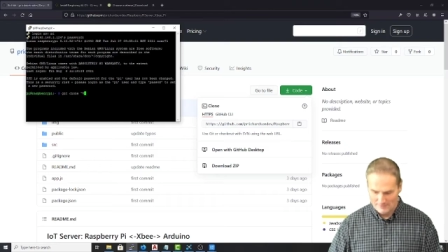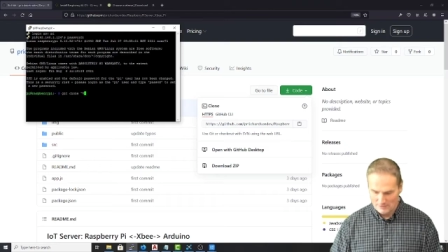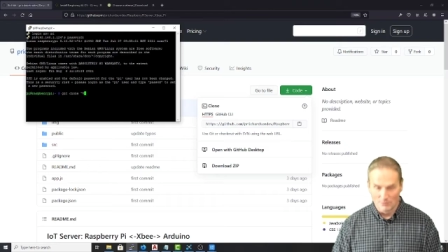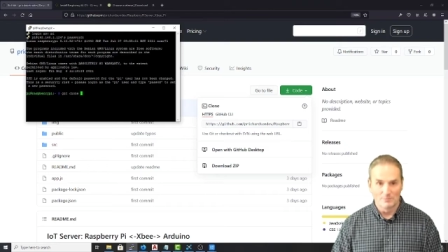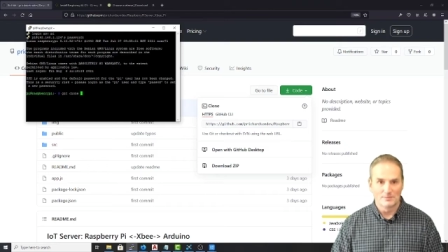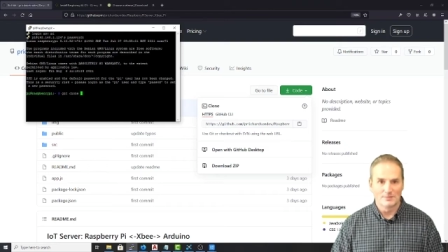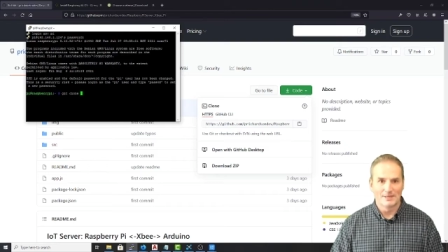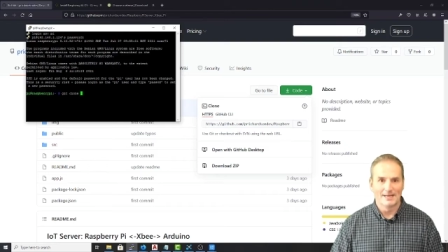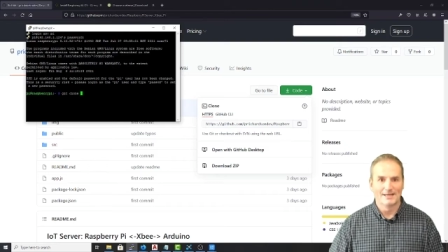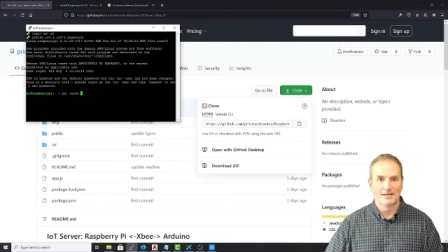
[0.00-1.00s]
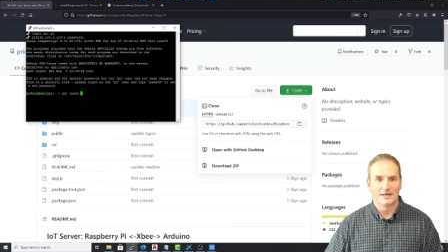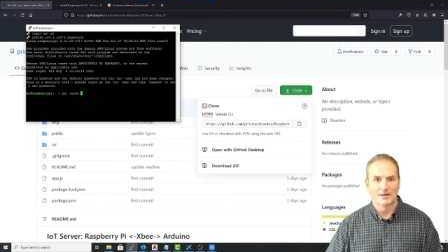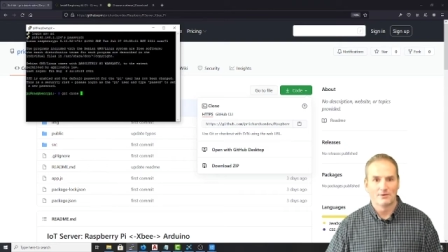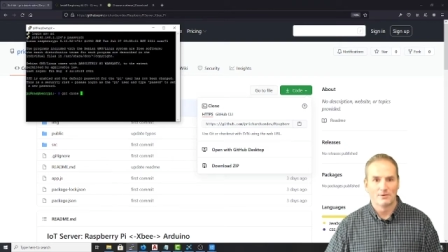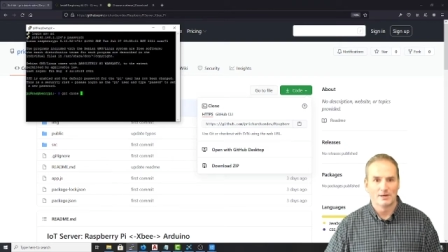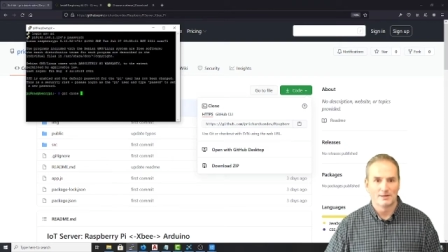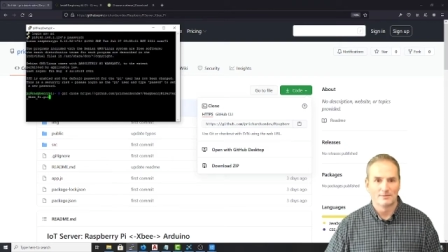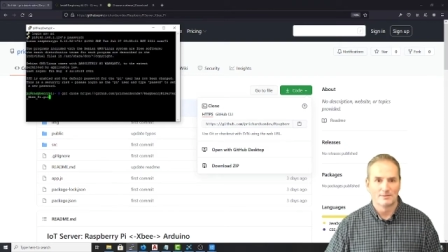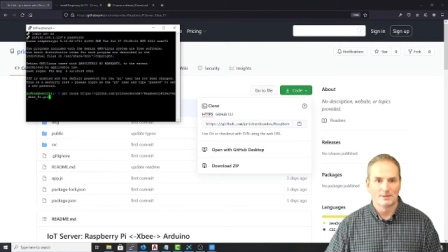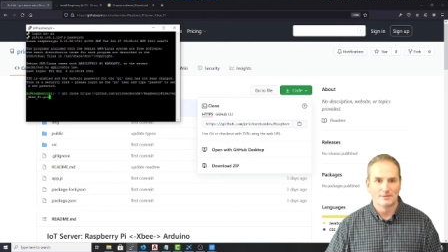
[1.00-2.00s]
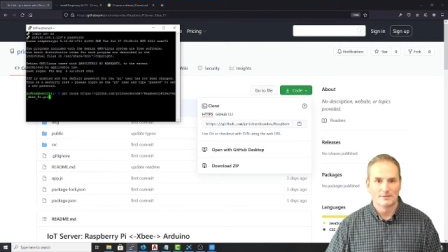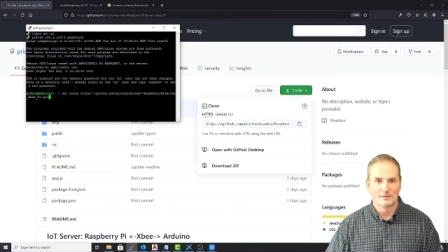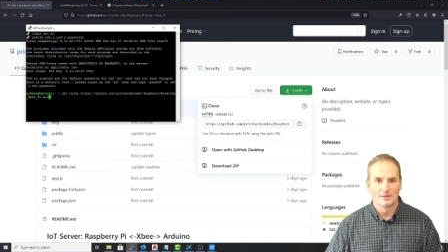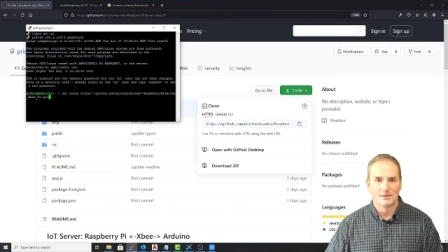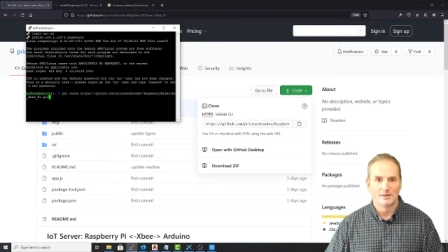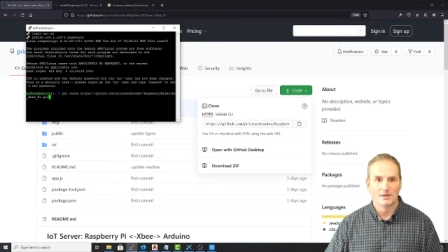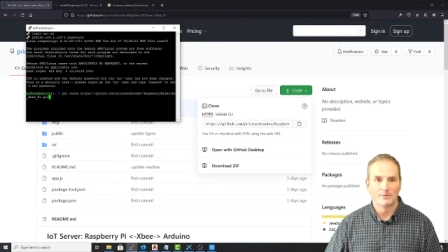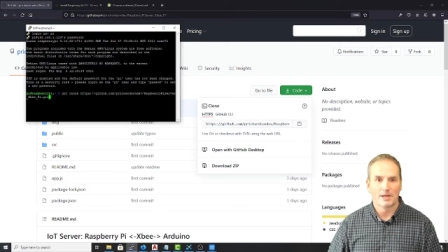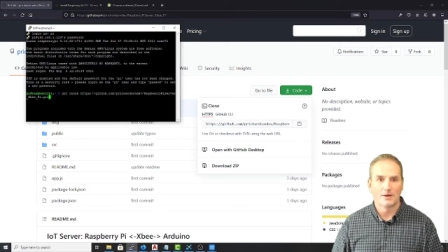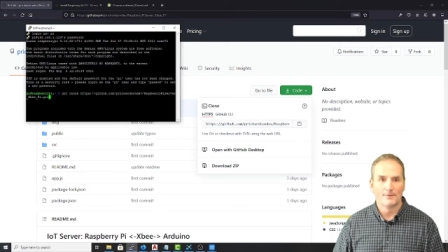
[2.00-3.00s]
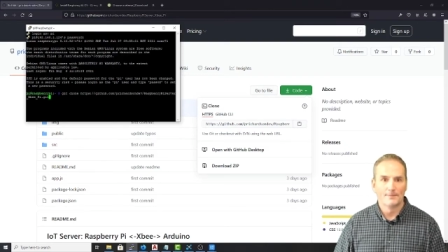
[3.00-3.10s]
oh, yeah, you got to there we go.